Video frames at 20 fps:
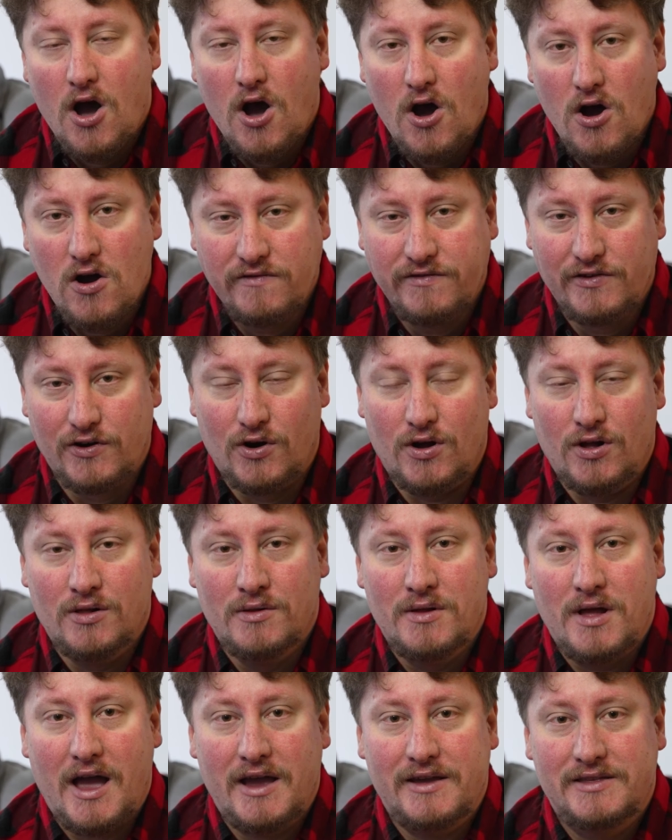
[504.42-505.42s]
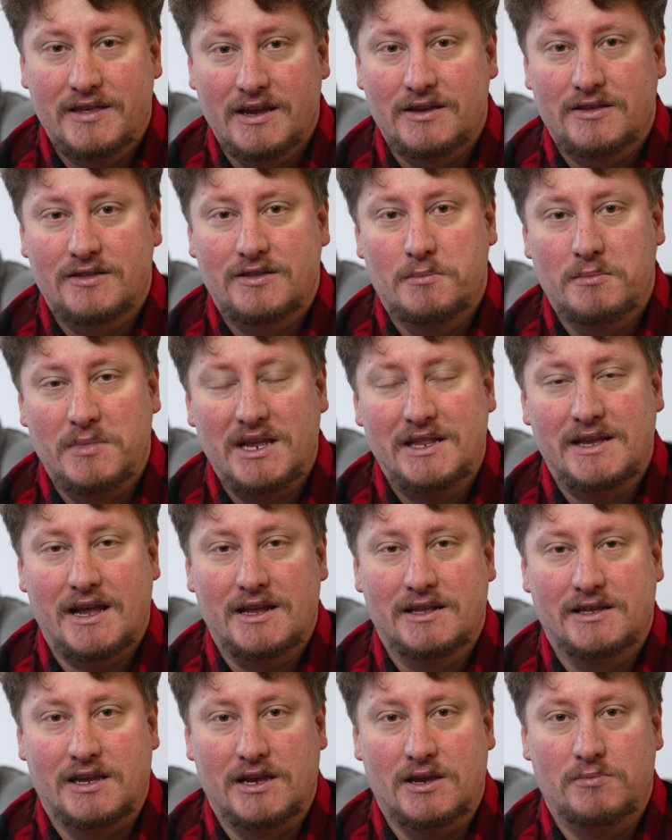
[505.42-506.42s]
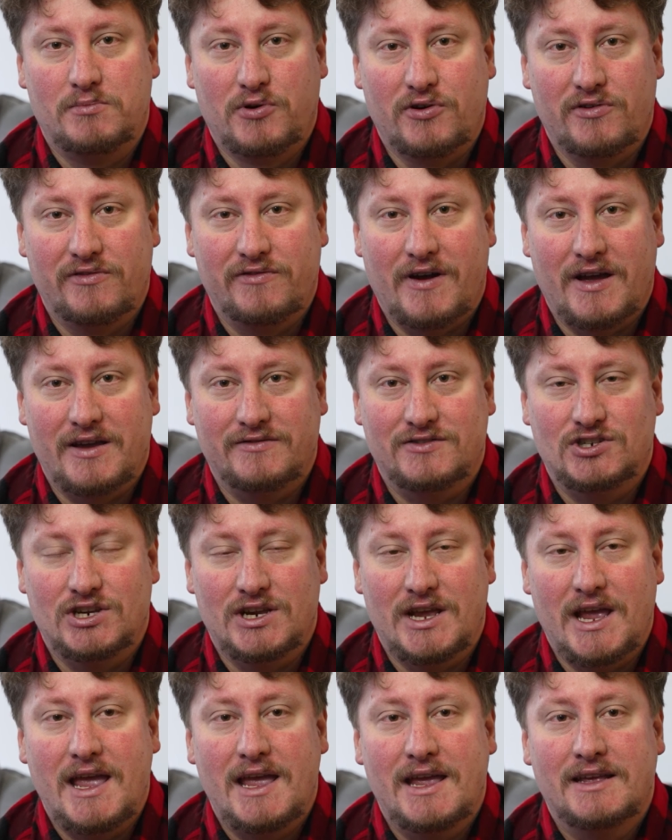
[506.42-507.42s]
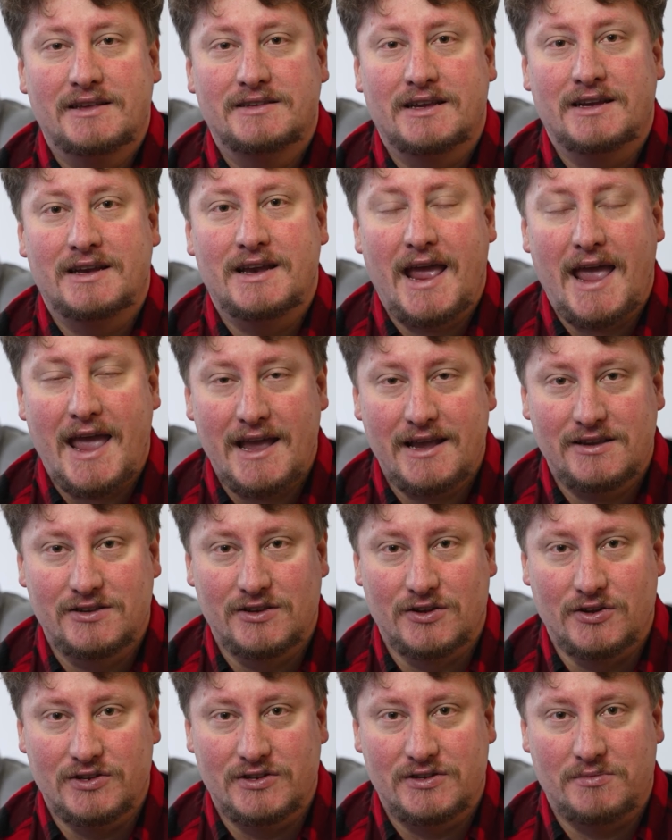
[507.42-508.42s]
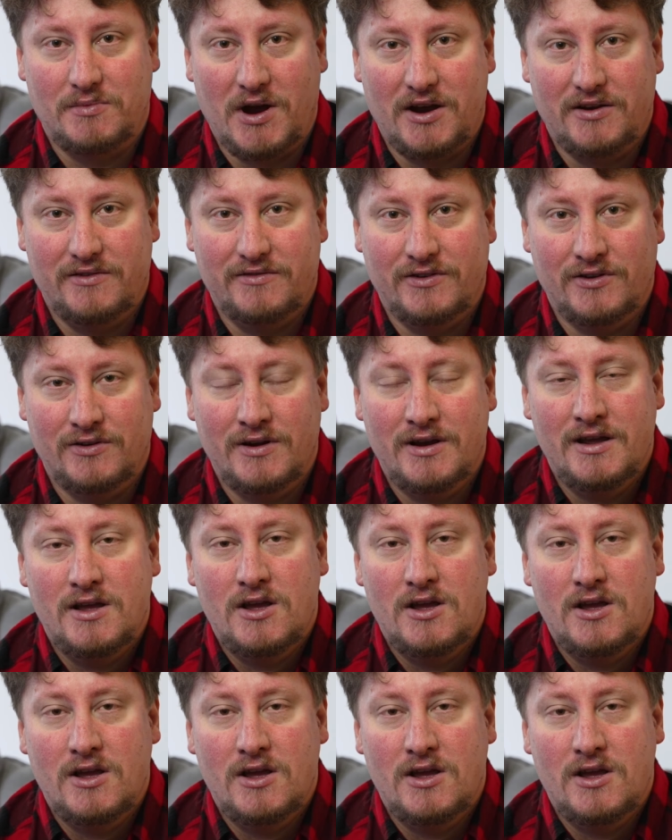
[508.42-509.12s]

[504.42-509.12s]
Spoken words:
Overall, I think the Mi 10T Pro 5G is an excellent smartphone,